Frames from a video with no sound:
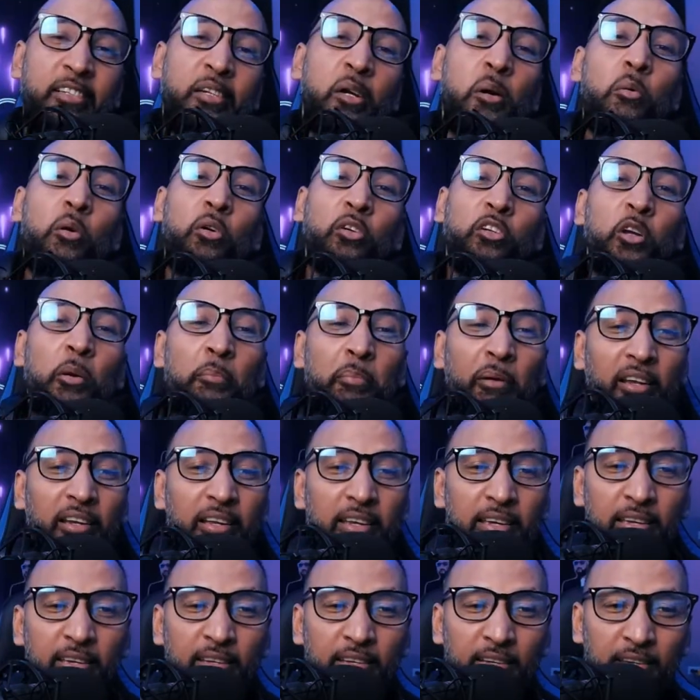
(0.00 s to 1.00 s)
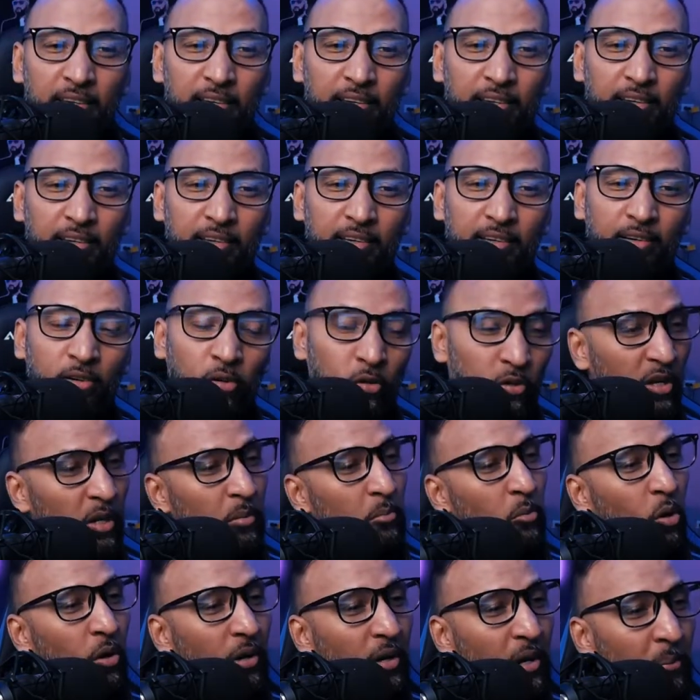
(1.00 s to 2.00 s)
Come on, Capelli, hook your
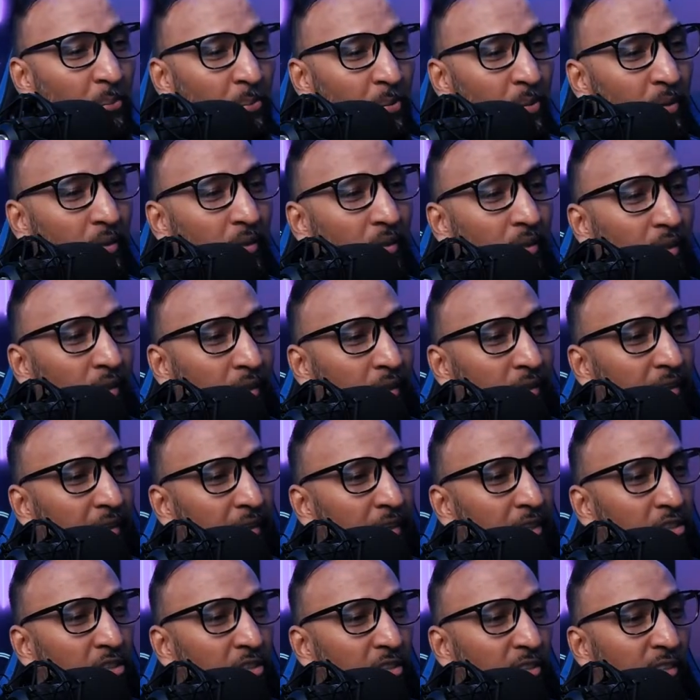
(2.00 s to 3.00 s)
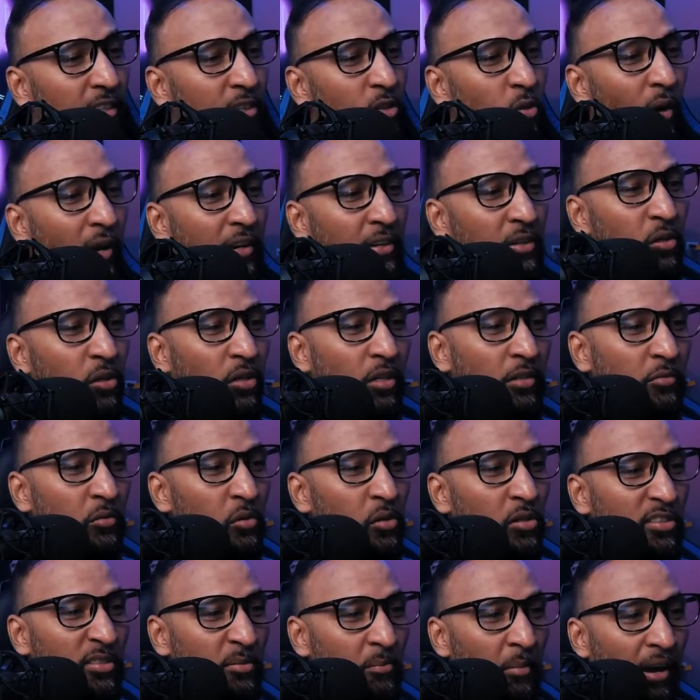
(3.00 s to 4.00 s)
boy up, get a jersey. Dwight York, of
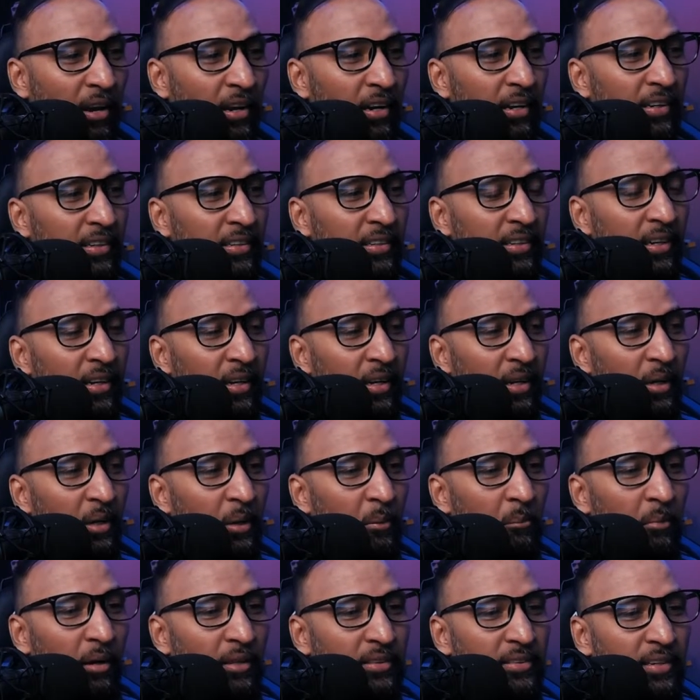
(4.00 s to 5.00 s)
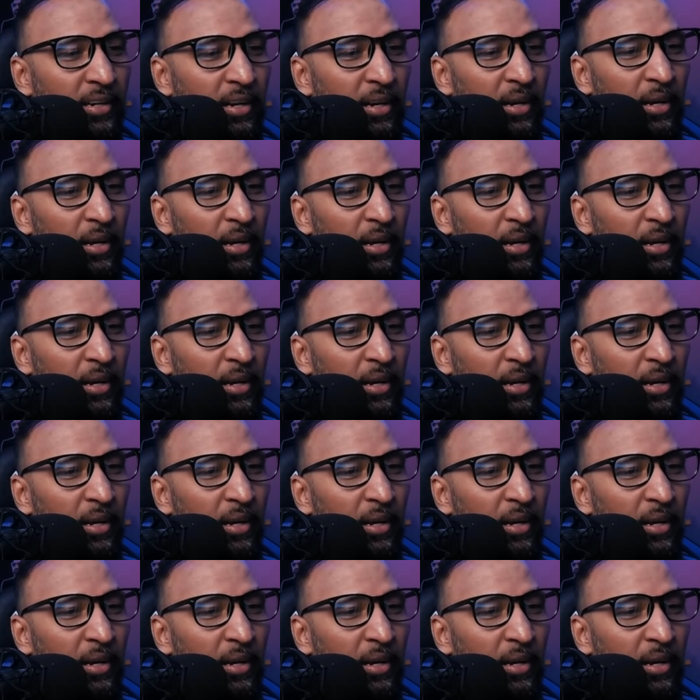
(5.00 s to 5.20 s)
course, smiling. But